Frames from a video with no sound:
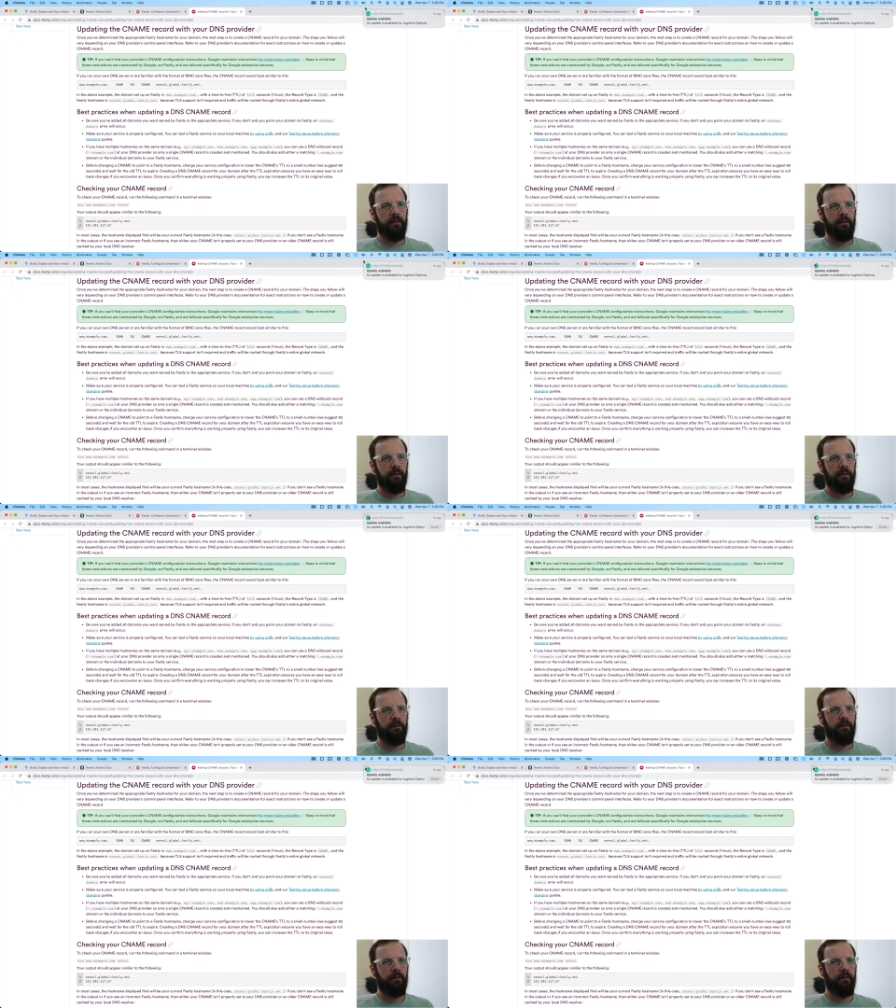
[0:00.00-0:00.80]
Oh,
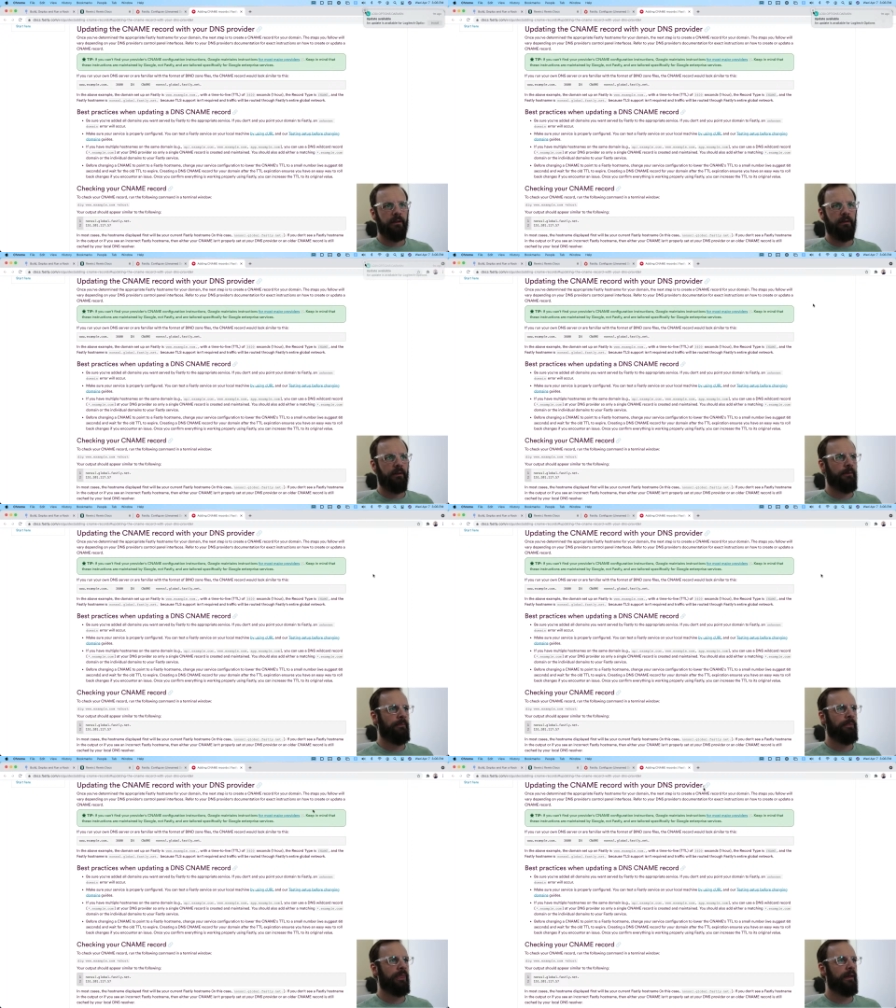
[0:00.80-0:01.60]
no, I don't
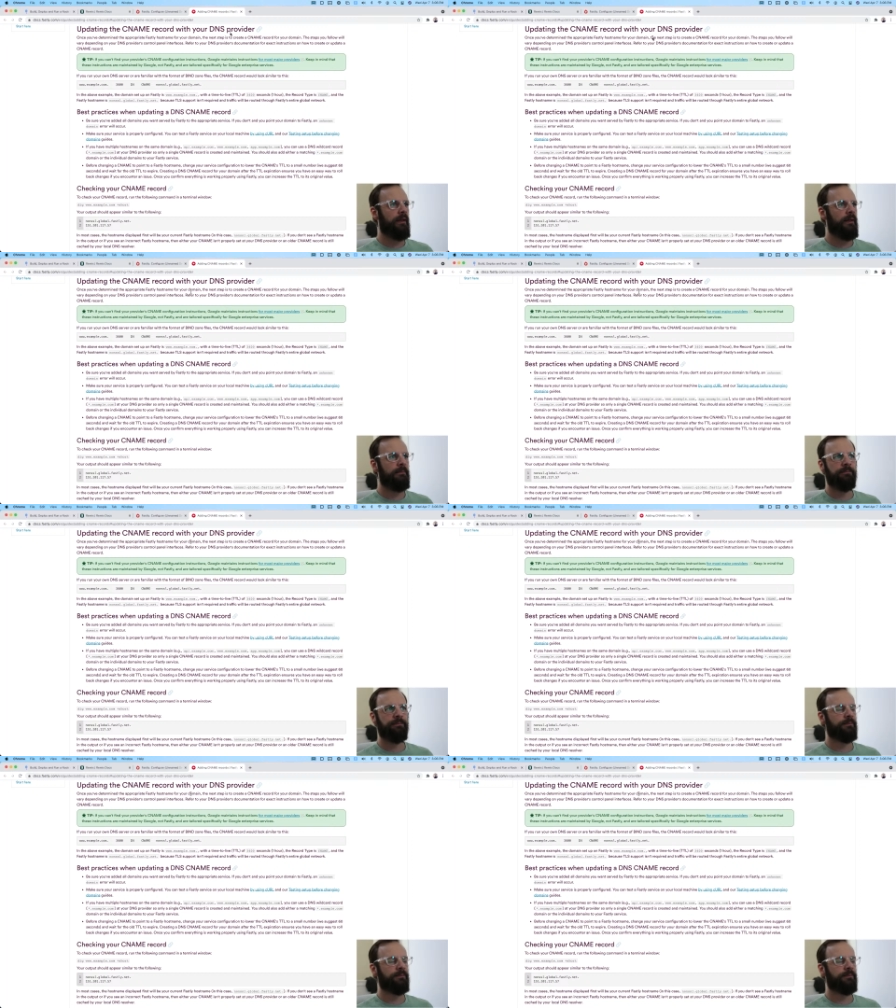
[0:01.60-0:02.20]
know.